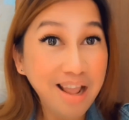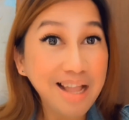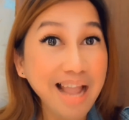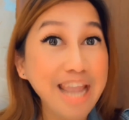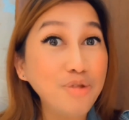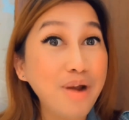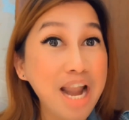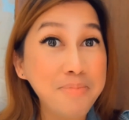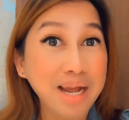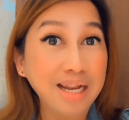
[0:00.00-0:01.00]
kahit wala
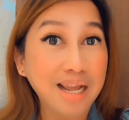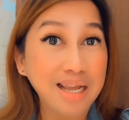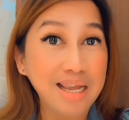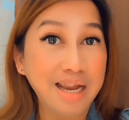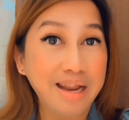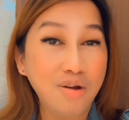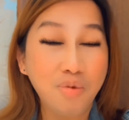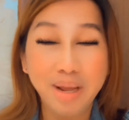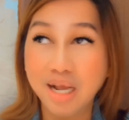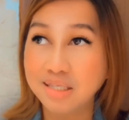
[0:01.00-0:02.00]
namang nakikinig. Oh
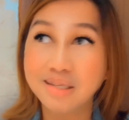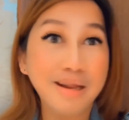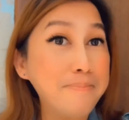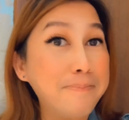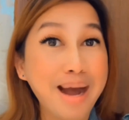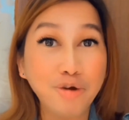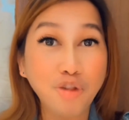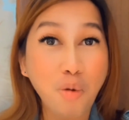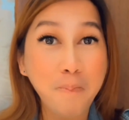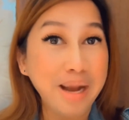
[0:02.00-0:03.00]
my gosh, nanimbaw
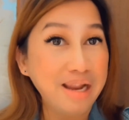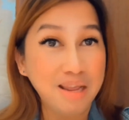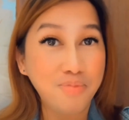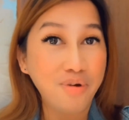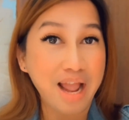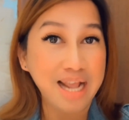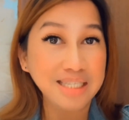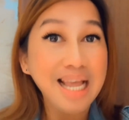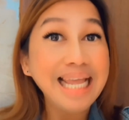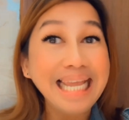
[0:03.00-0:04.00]
to akong balihibo,
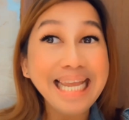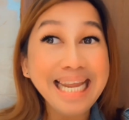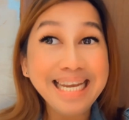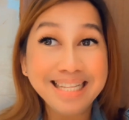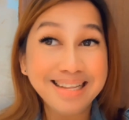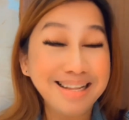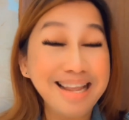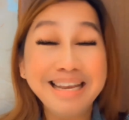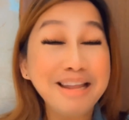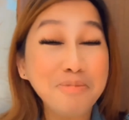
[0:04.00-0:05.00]
guys, in
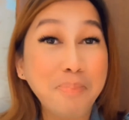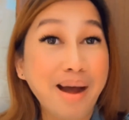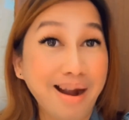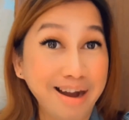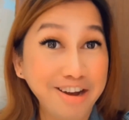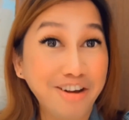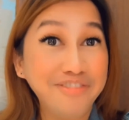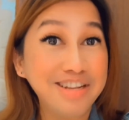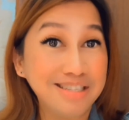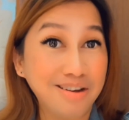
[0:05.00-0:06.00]
that part
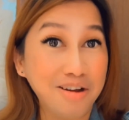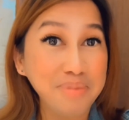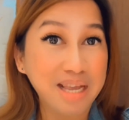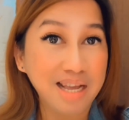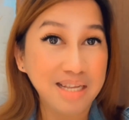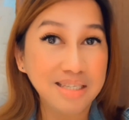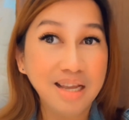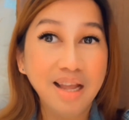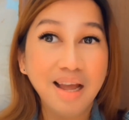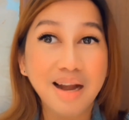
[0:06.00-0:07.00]
of the song, because
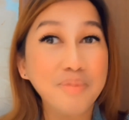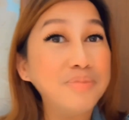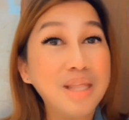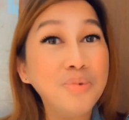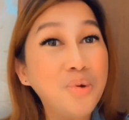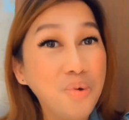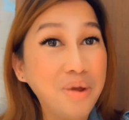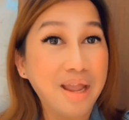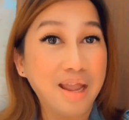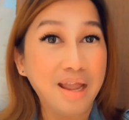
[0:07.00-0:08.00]
ramdam ko
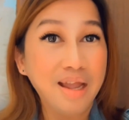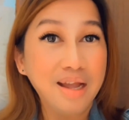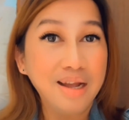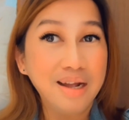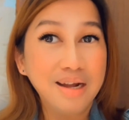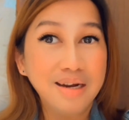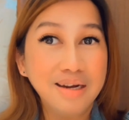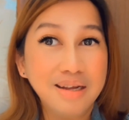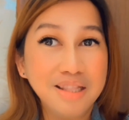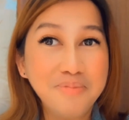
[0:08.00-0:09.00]
eh
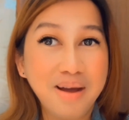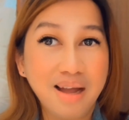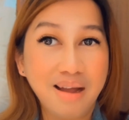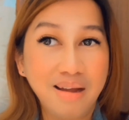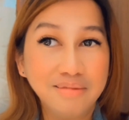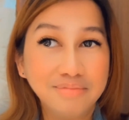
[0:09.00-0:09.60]
na, diba,